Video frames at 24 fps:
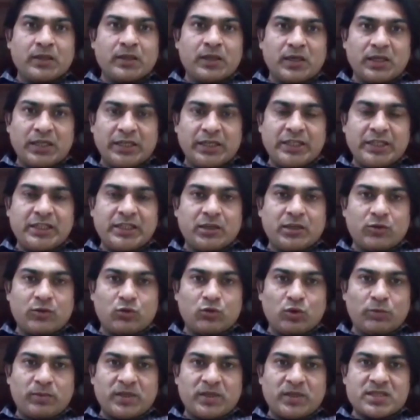a leading
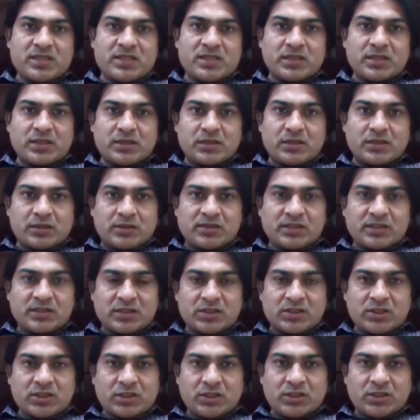oculoplastic
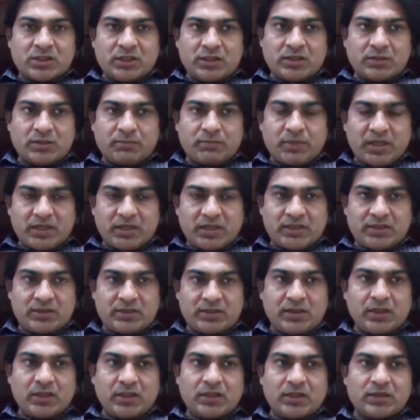surgeon in
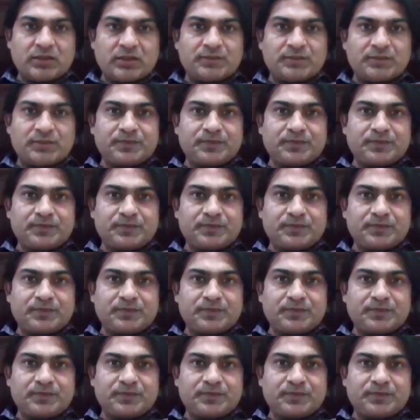Pakistan.